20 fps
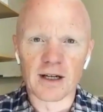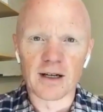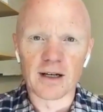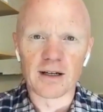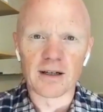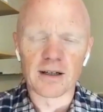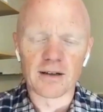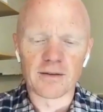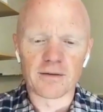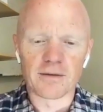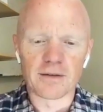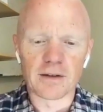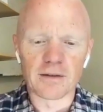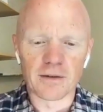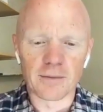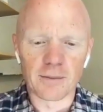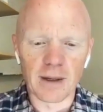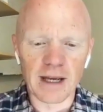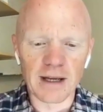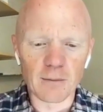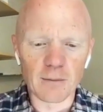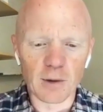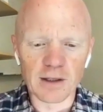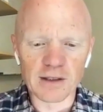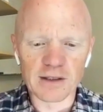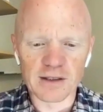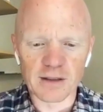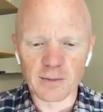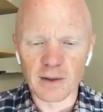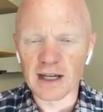If a man
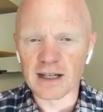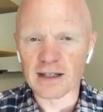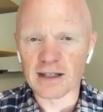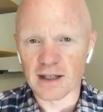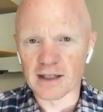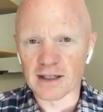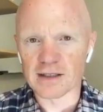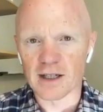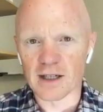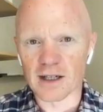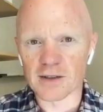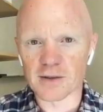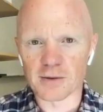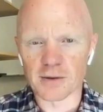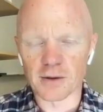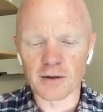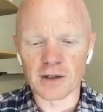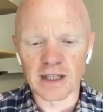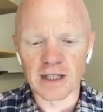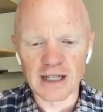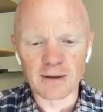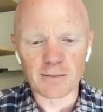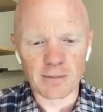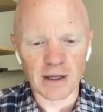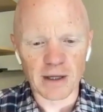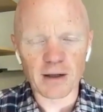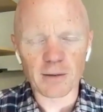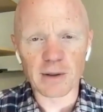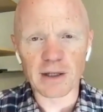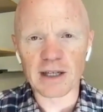wants to make testosterone, he
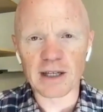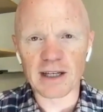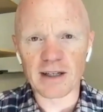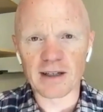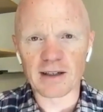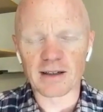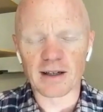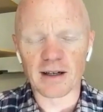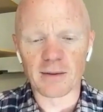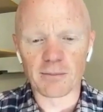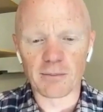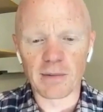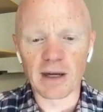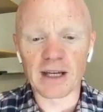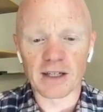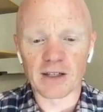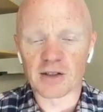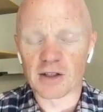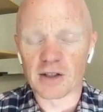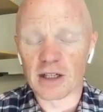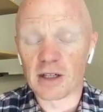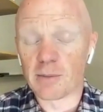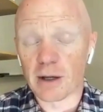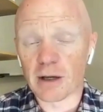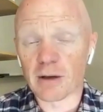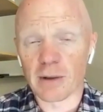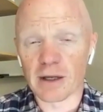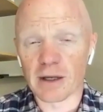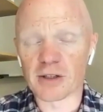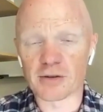better
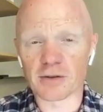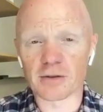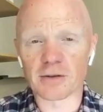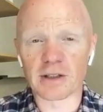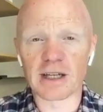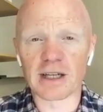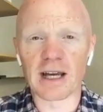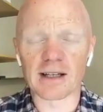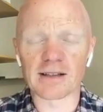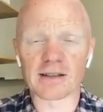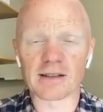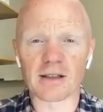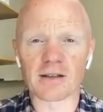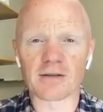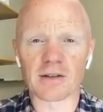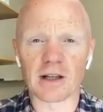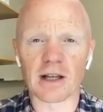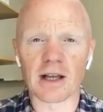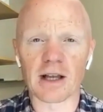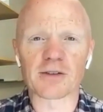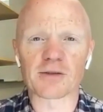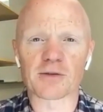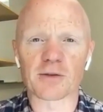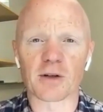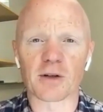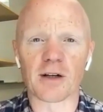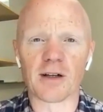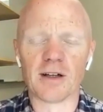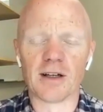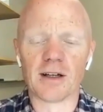make sure he has enough
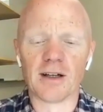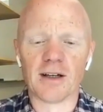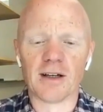cholesterol.